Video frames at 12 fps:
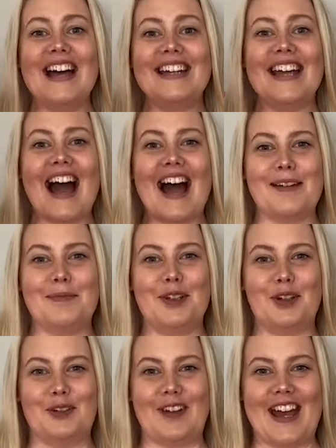Hi, I'm
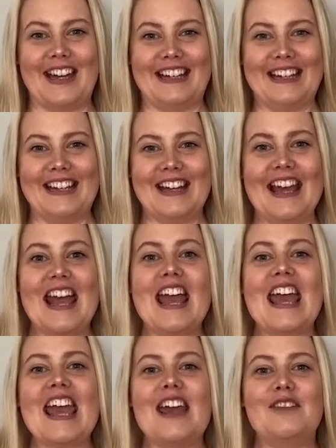Laura.
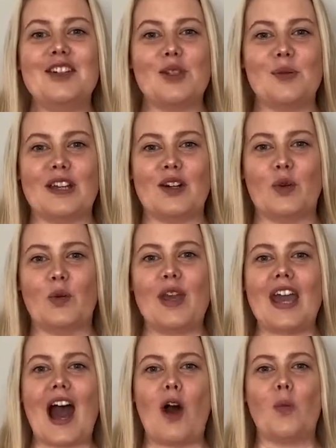Here at Twinkle we
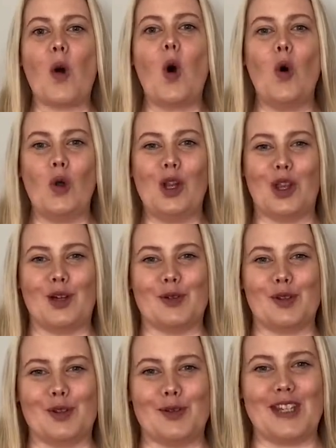help all
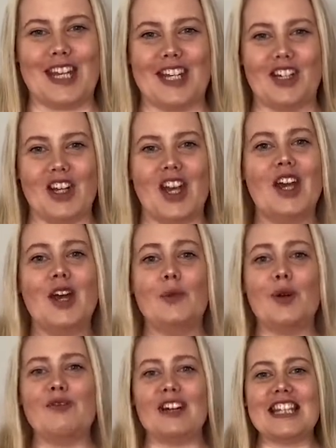those who teach
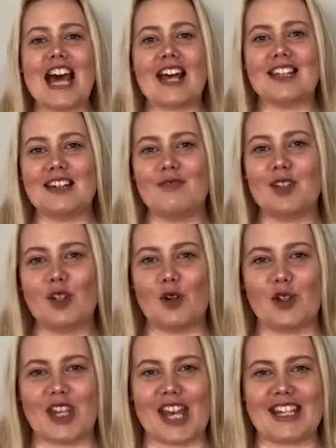with fantastic
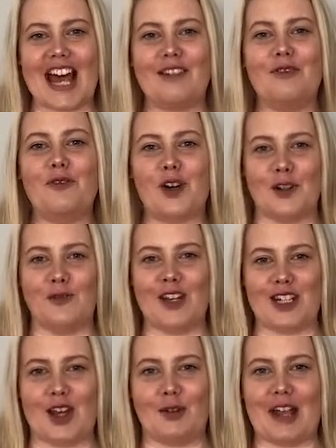resources and fun
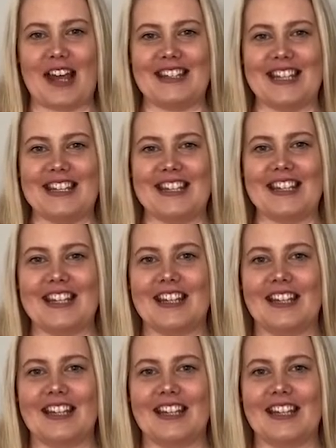video lessons.